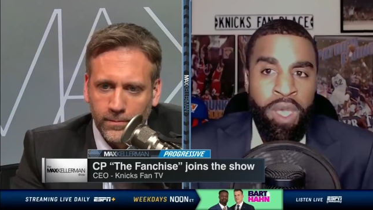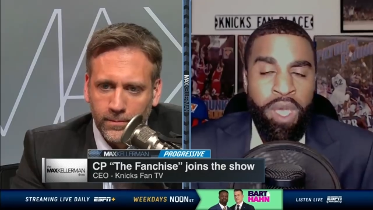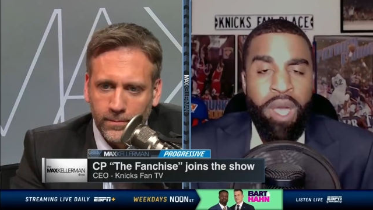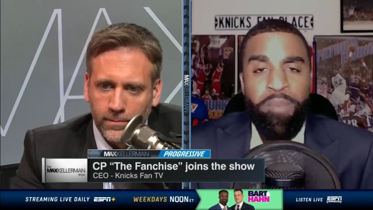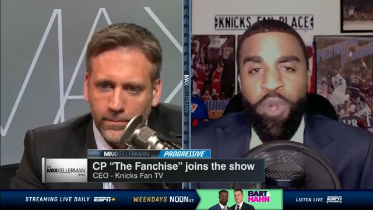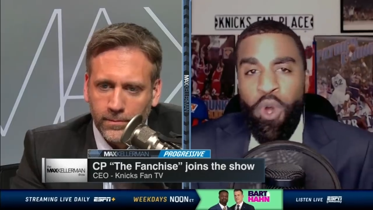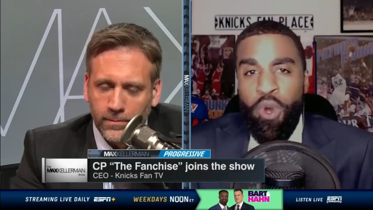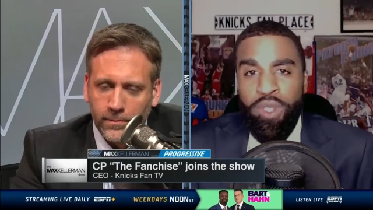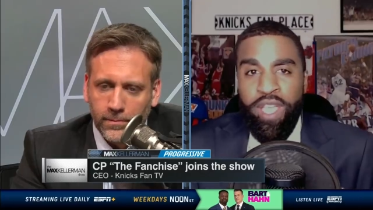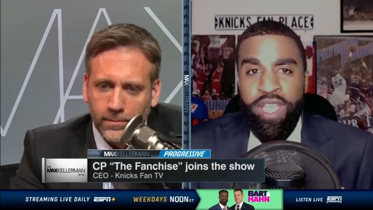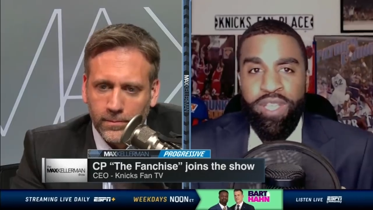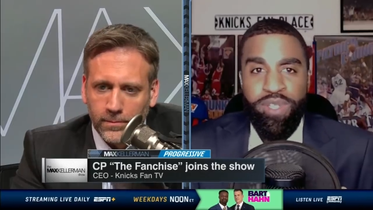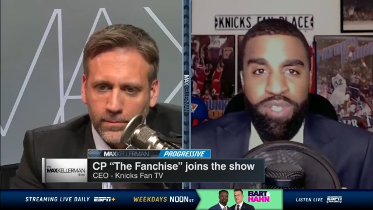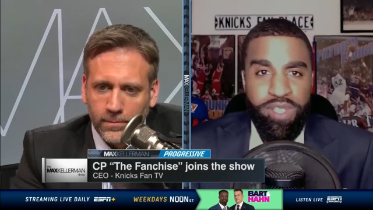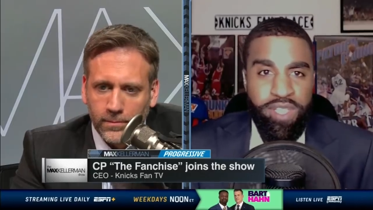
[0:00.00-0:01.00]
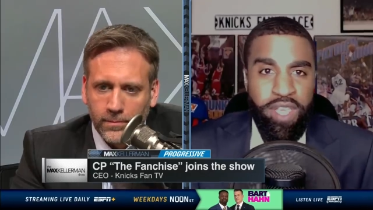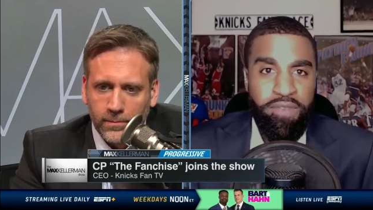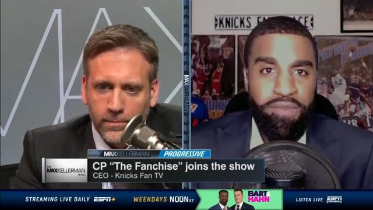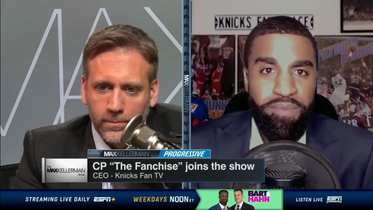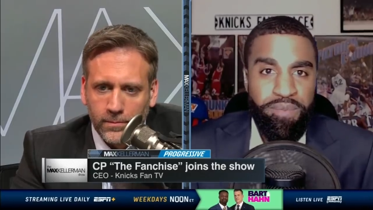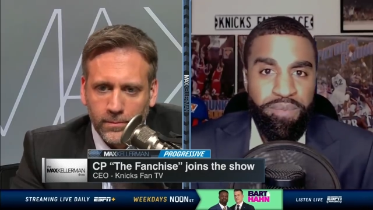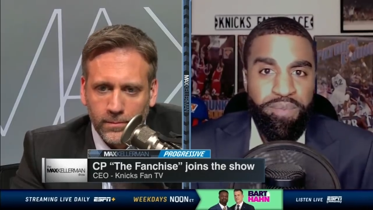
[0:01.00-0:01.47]
Speaker 1: I'm going Lakers in
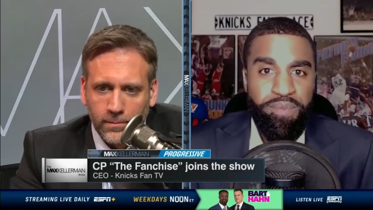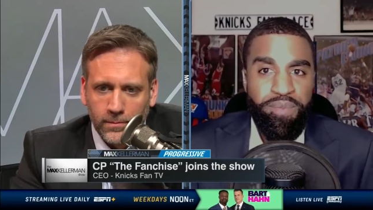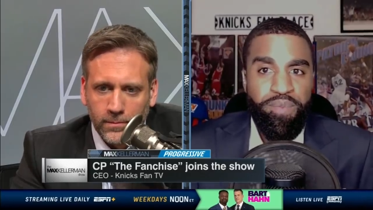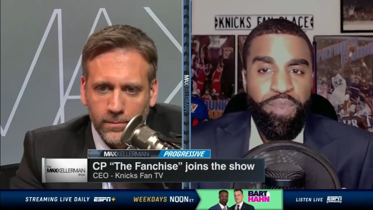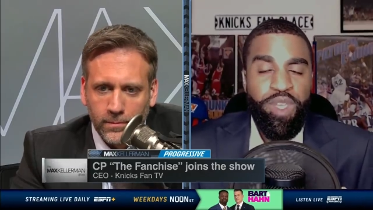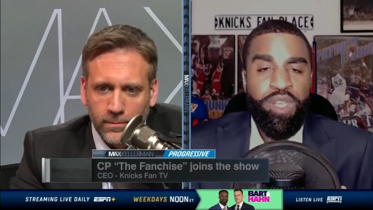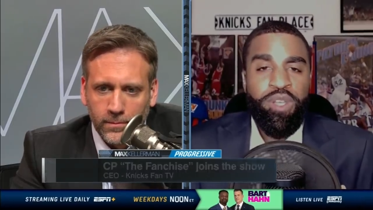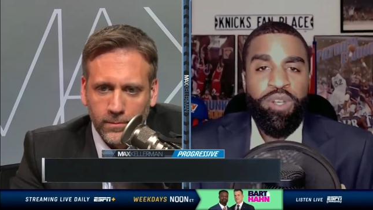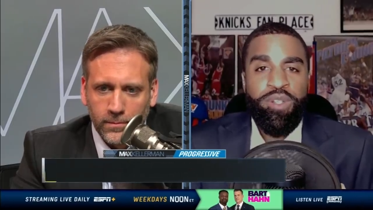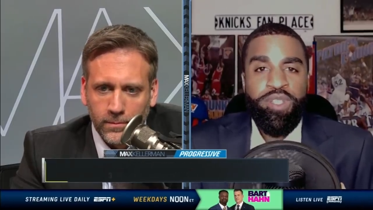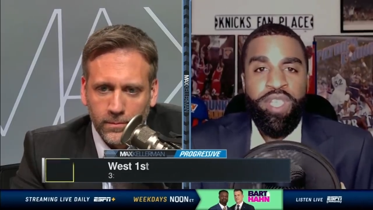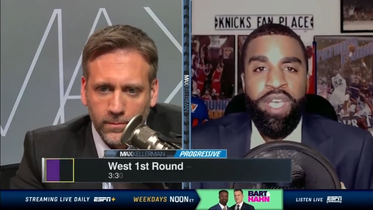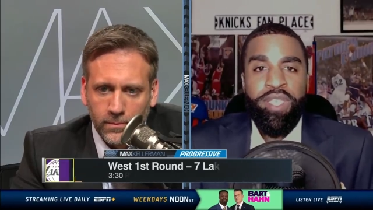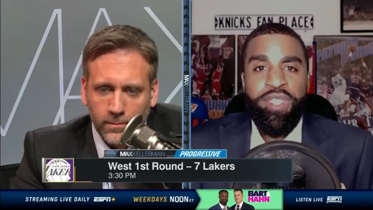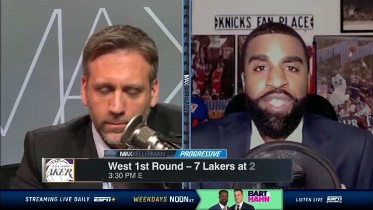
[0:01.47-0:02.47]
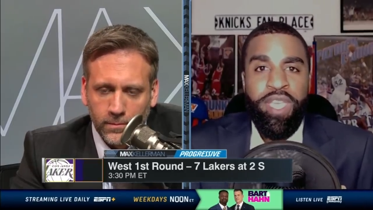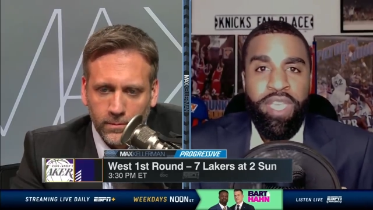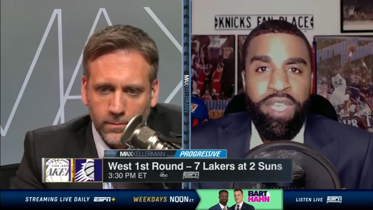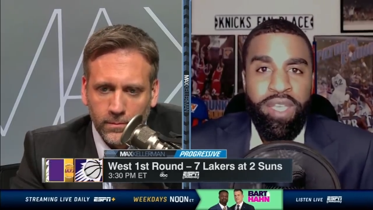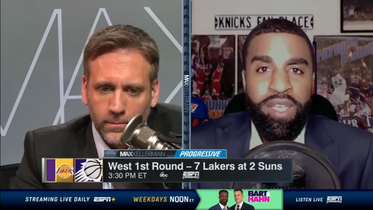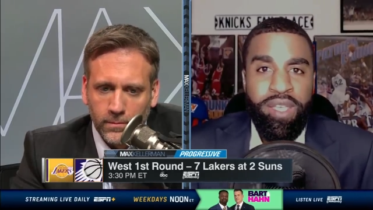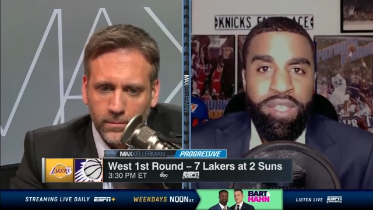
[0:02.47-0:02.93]
seven because I
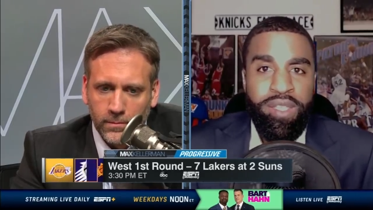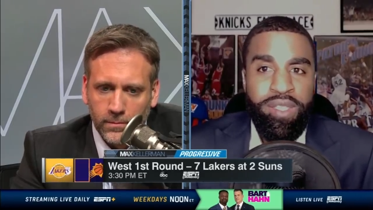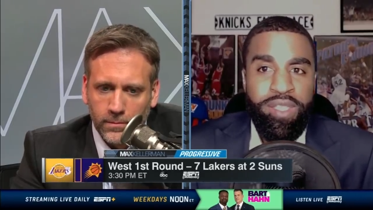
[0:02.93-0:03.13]
think,